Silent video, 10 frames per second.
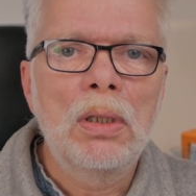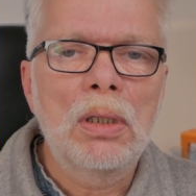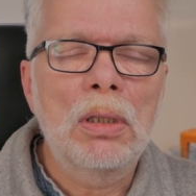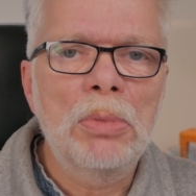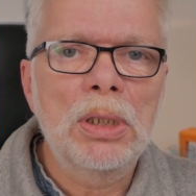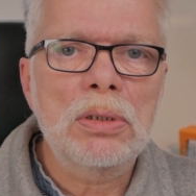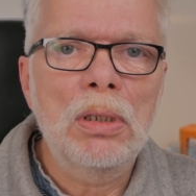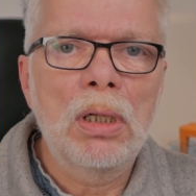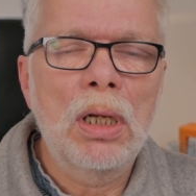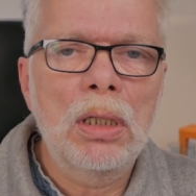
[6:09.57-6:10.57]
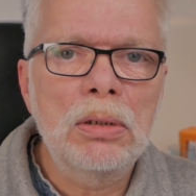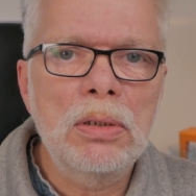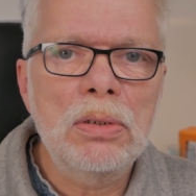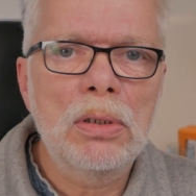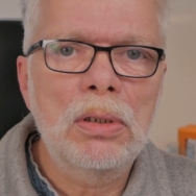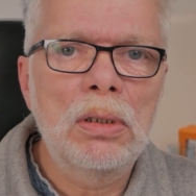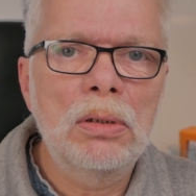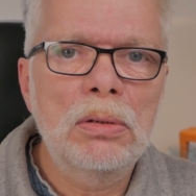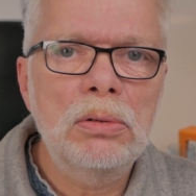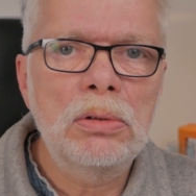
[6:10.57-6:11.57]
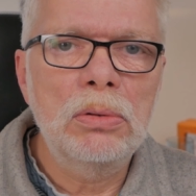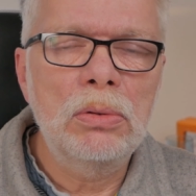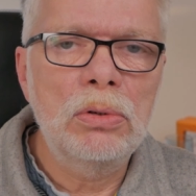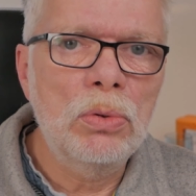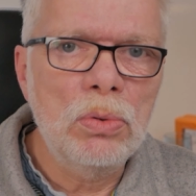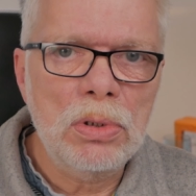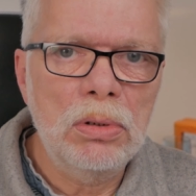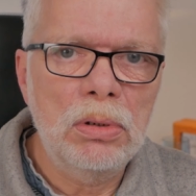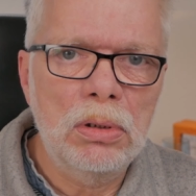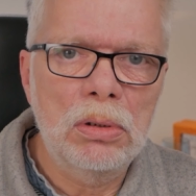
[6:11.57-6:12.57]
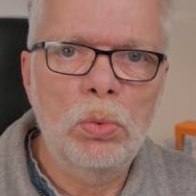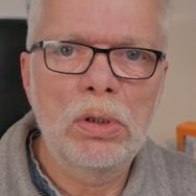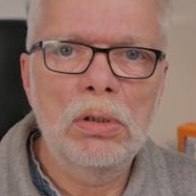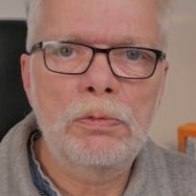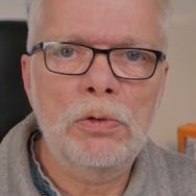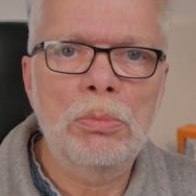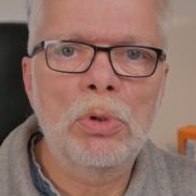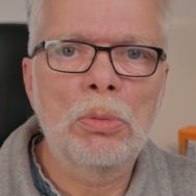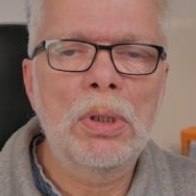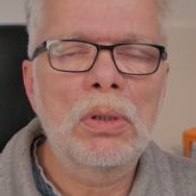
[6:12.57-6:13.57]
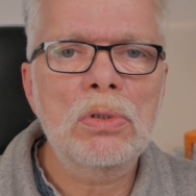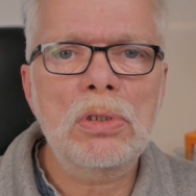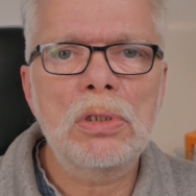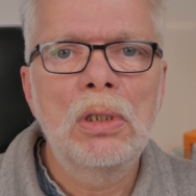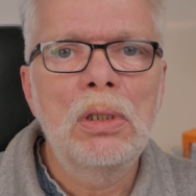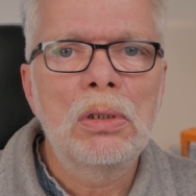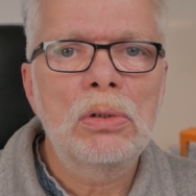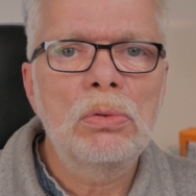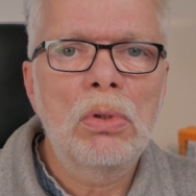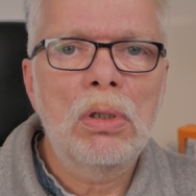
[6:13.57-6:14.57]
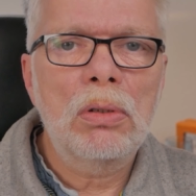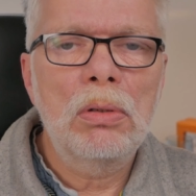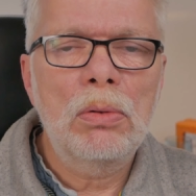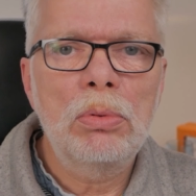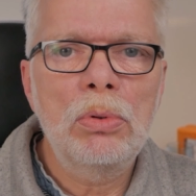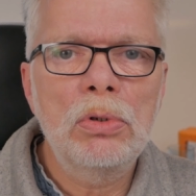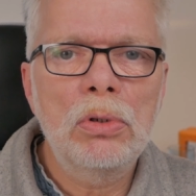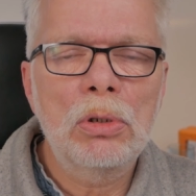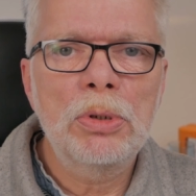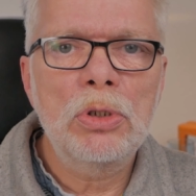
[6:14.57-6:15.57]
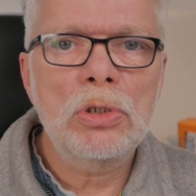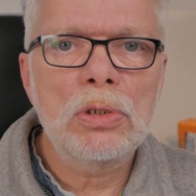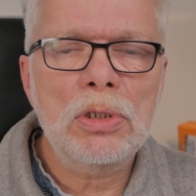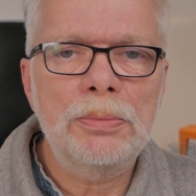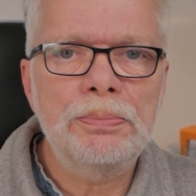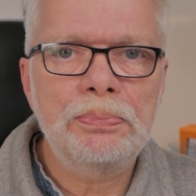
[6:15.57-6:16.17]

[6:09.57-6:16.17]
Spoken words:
That makes it a lot easier than to use the wheel from your mouse to walk through your images.